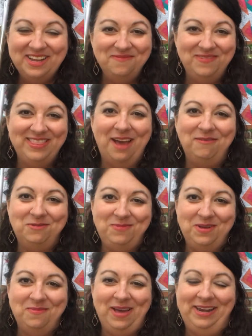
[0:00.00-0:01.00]
but that would
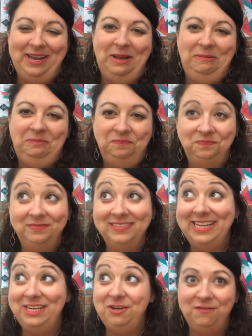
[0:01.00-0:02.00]
be about it.
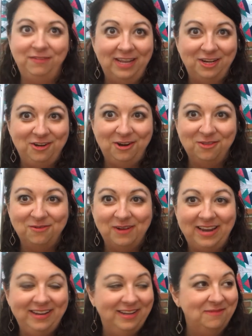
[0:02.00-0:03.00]
Can you hear the
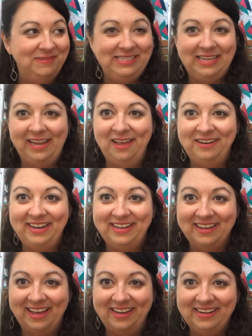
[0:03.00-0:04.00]
rain coming down?
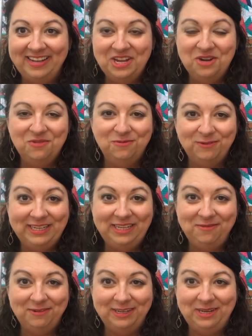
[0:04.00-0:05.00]
It got
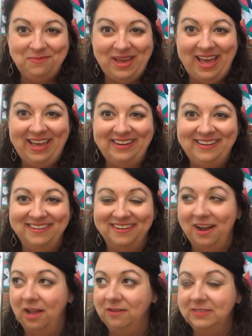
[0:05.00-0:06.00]
really, really bad here
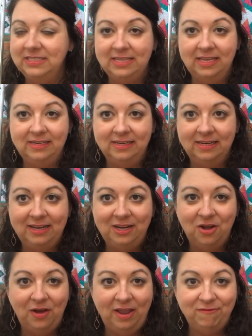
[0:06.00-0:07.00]
all of a sudden. You
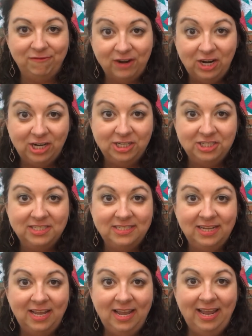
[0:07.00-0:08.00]
know, at first
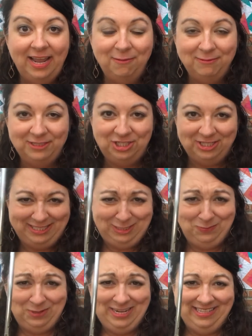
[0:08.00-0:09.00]
it was just
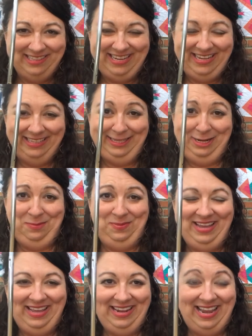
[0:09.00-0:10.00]
sprinkling a little
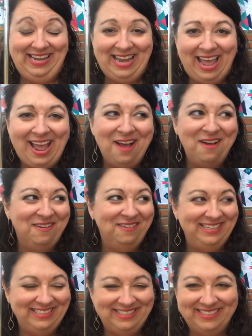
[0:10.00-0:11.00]
bit, and now
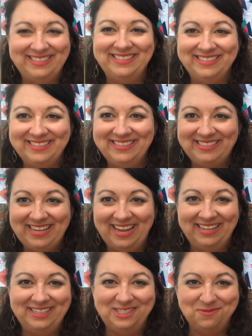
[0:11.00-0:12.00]

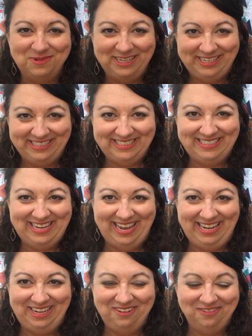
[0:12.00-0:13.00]
it's a pretty
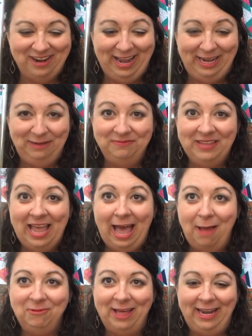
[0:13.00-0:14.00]
steady rain.
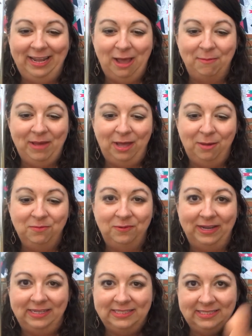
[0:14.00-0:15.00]
I'm glad I got my
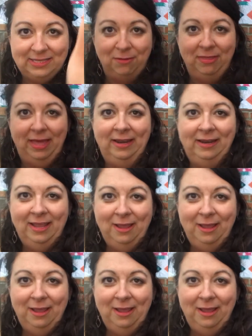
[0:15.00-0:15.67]
umbrella so that